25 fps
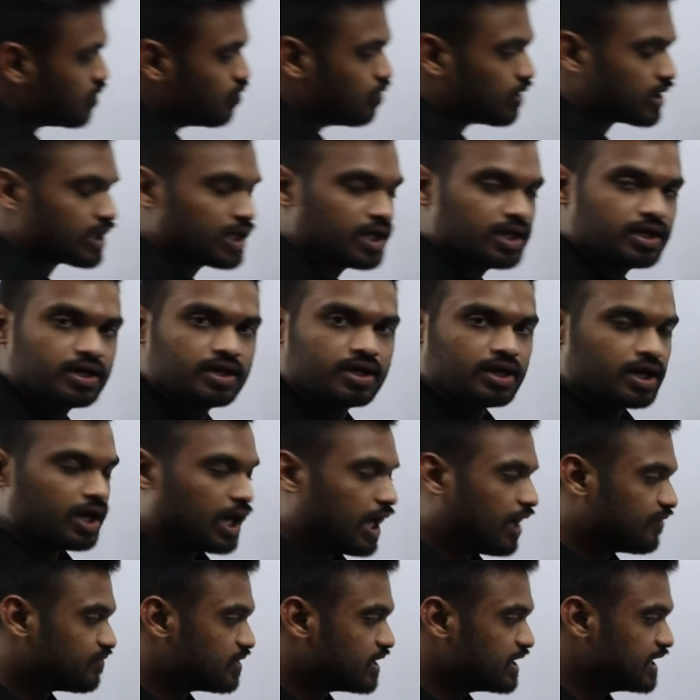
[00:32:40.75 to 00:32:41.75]
Okay.
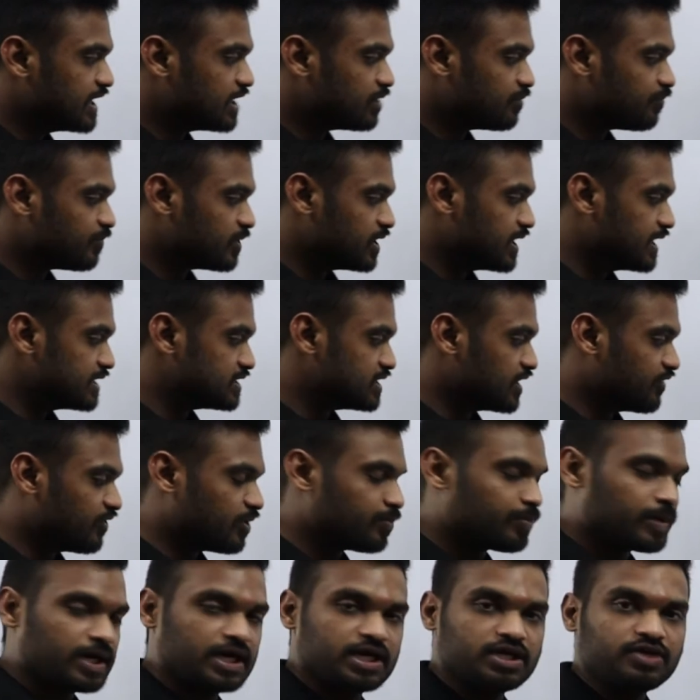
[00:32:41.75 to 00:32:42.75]
After
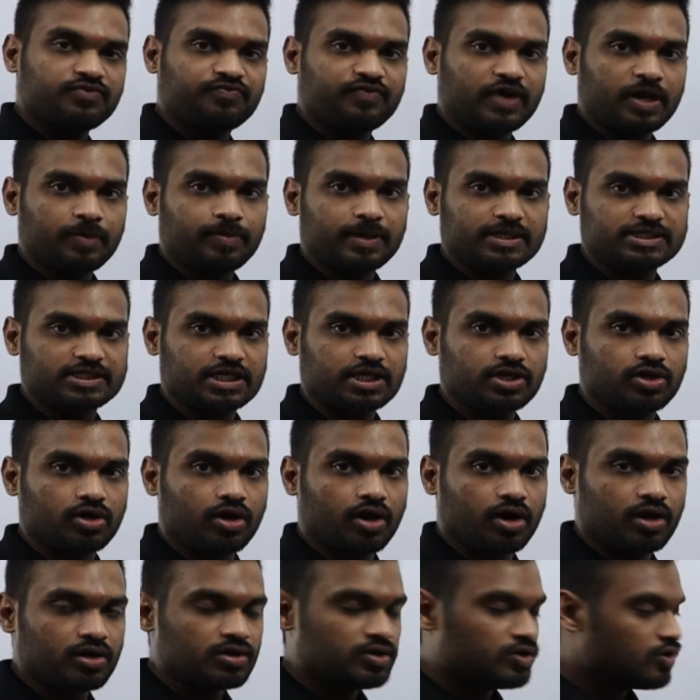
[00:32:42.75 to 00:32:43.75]
87.5%
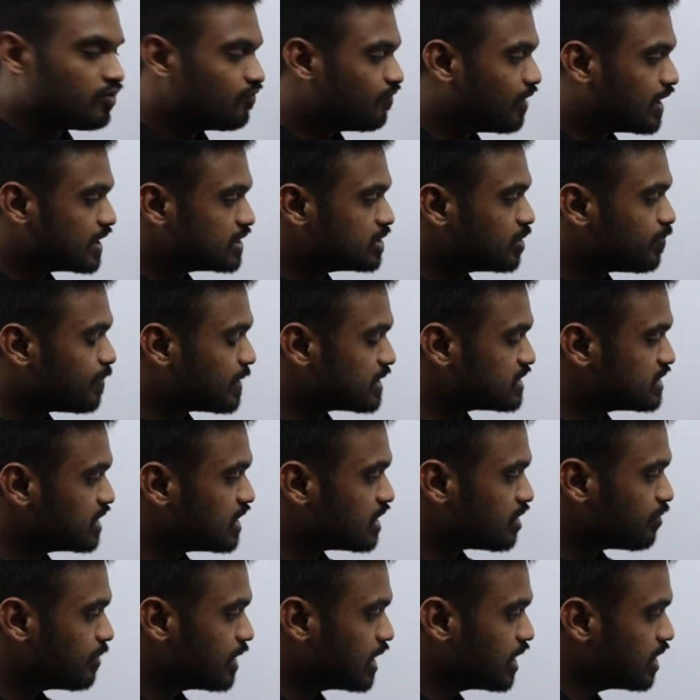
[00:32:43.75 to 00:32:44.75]
gone, what is the
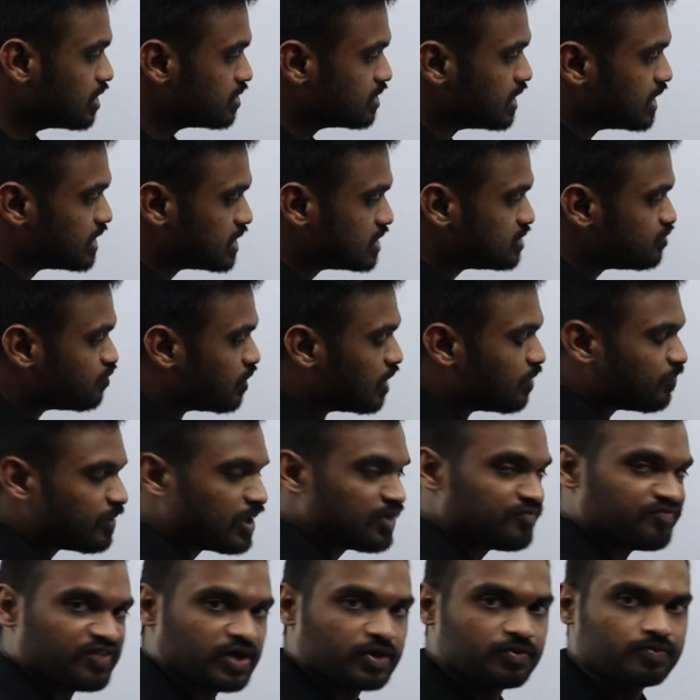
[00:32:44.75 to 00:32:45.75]
percent remaining? That is
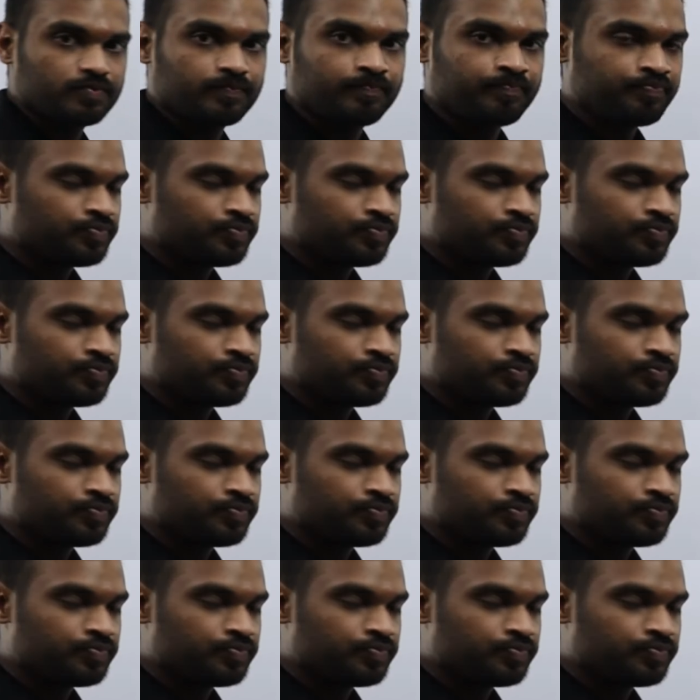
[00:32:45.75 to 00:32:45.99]
12.5.